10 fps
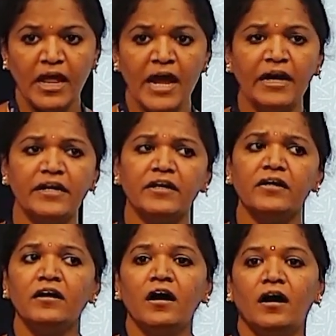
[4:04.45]
And
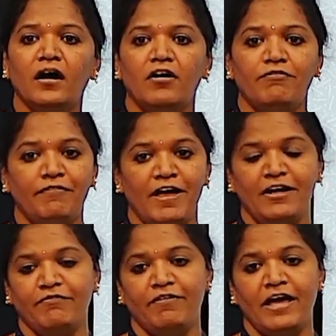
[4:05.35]

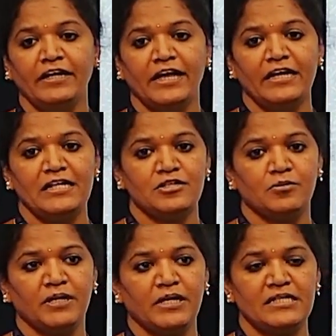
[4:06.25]
fan can also
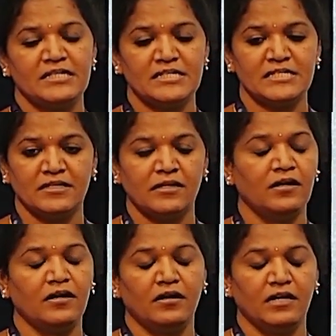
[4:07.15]
be
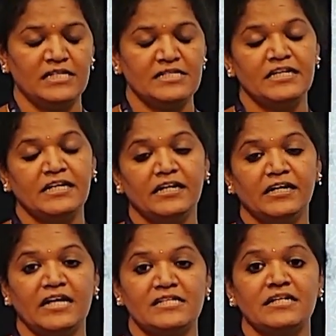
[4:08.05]
considered
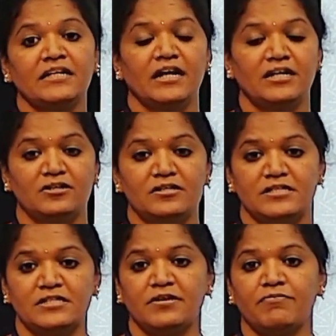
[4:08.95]
as a control
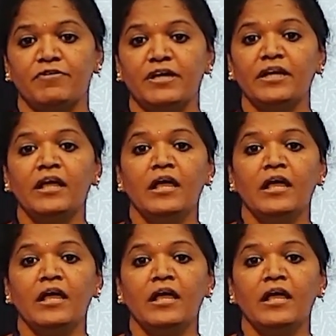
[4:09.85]
system, where